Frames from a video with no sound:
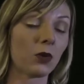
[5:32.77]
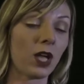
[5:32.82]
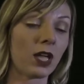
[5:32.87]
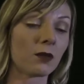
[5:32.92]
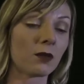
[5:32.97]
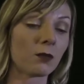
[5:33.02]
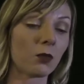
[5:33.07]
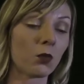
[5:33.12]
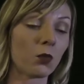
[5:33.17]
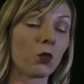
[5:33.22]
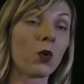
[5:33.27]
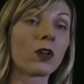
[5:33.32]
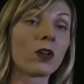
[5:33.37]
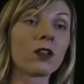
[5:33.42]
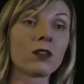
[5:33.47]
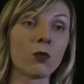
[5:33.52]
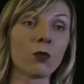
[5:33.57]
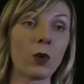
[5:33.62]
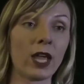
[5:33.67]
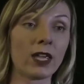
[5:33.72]
And
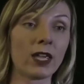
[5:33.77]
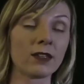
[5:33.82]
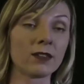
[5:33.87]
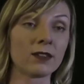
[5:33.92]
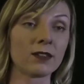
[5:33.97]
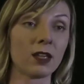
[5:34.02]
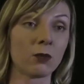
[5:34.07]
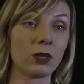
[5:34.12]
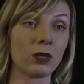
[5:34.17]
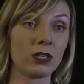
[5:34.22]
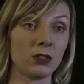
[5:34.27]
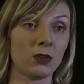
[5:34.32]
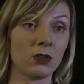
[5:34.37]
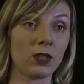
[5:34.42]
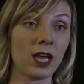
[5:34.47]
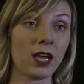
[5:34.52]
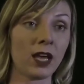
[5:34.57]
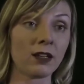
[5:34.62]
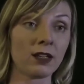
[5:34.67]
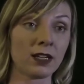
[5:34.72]
one of the ways that we
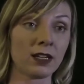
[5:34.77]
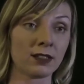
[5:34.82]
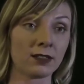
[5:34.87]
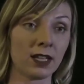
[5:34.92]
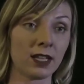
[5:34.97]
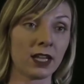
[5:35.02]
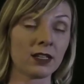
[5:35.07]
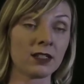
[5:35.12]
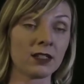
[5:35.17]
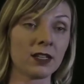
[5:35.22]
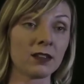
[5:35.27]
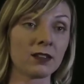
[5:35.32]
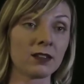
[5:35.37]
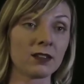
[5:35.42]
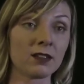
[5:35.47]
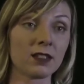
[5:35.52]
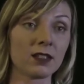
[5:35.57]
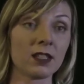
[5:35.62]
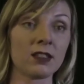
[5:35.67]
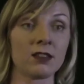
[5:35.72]
do that as scientists